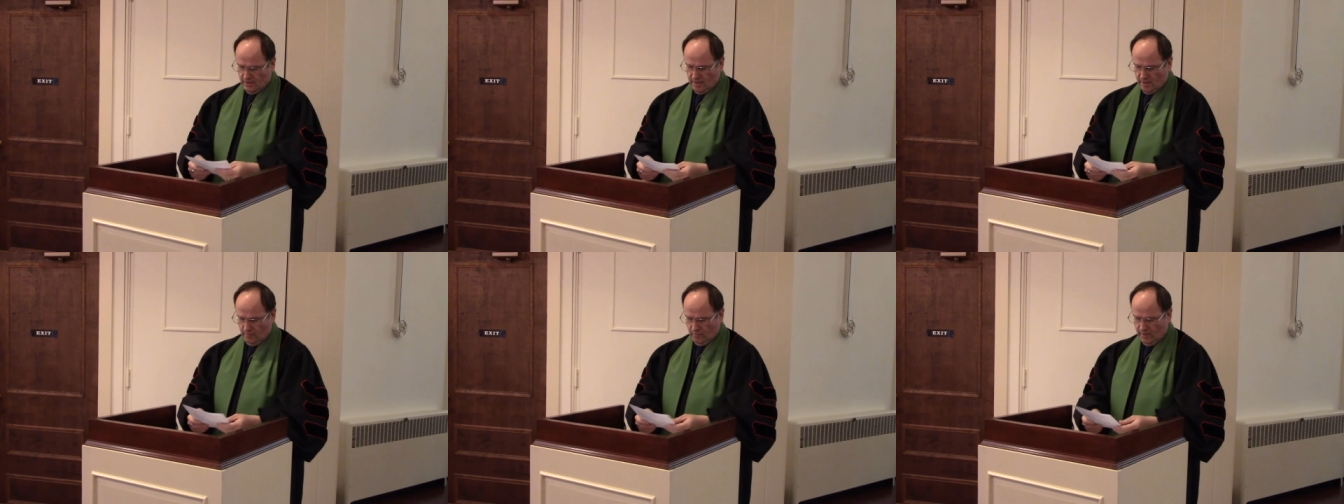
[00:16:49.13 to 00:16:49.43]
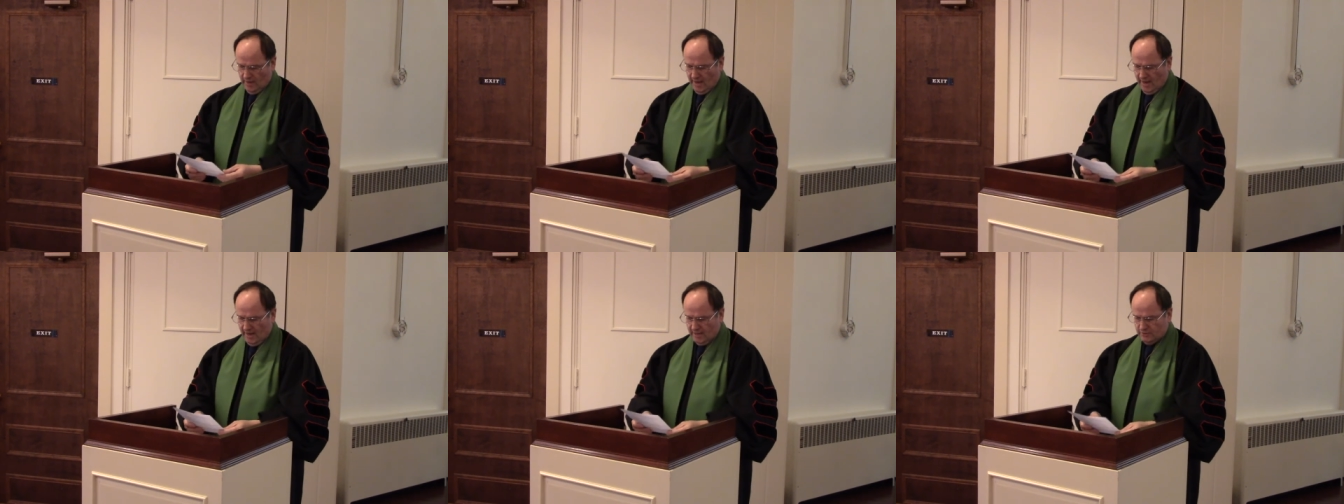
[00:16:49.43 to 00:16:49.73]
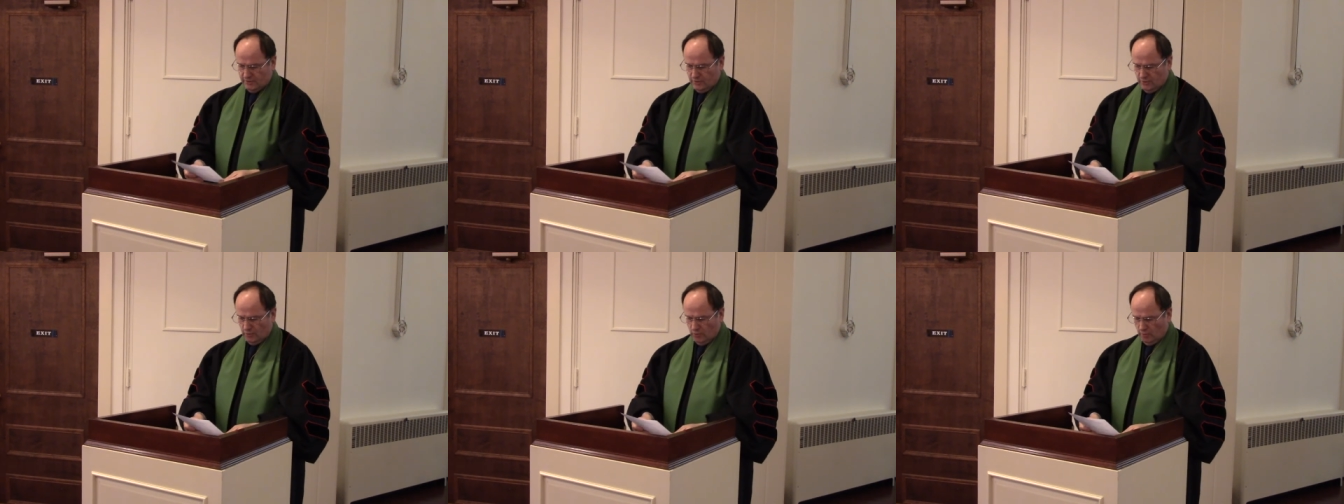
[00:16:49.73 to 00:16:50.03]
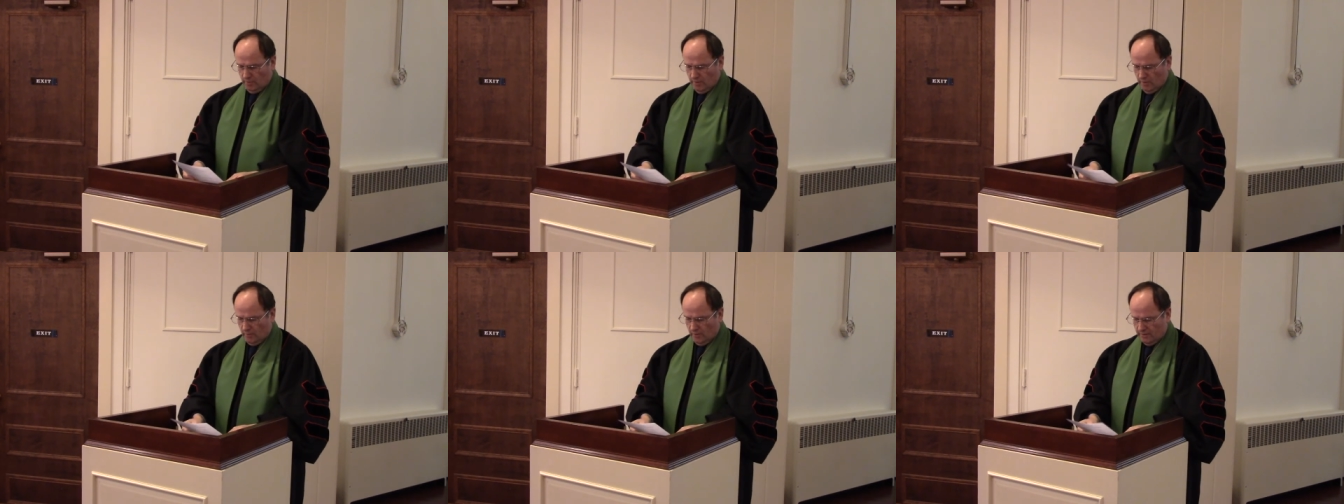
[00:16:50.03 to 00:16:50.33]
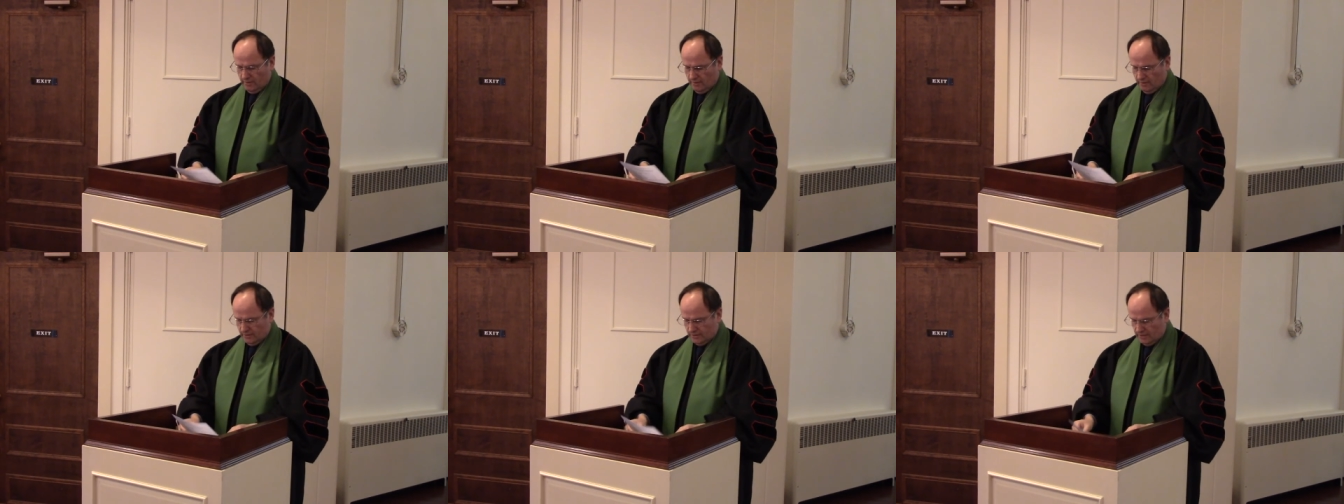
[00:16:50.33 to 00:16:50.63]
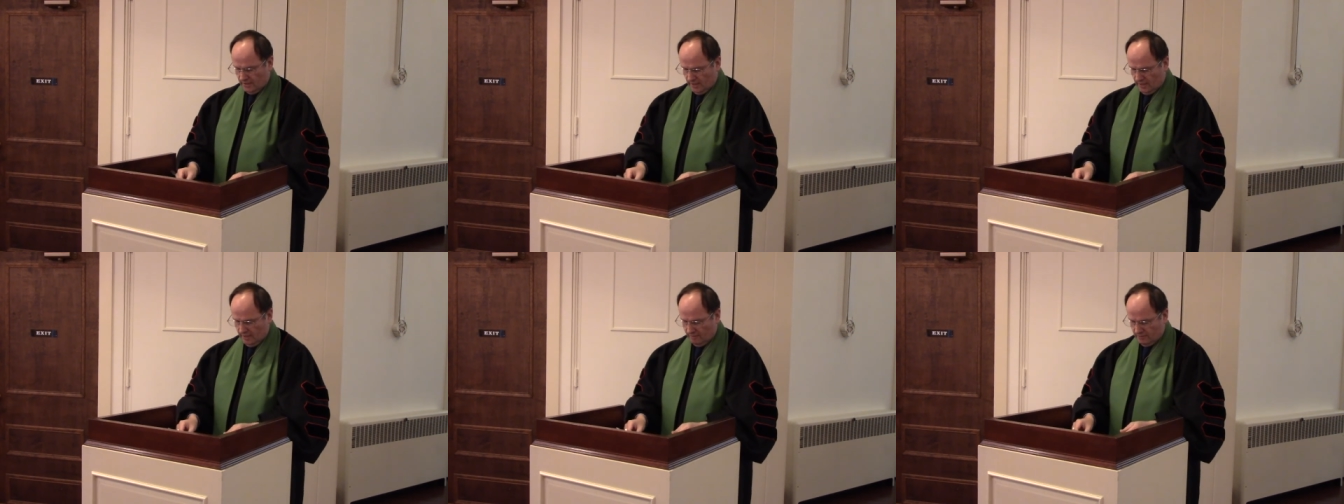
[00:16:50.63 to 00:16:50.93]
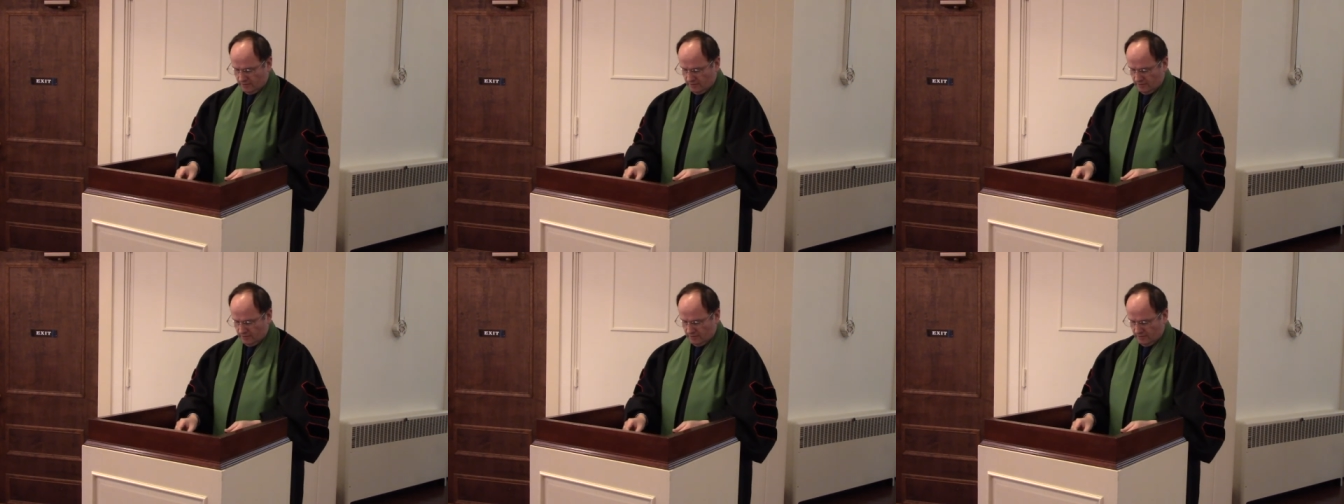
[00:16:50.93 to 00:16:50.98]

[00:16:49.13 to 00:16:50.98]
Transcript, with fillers: And we ask that you be with us and give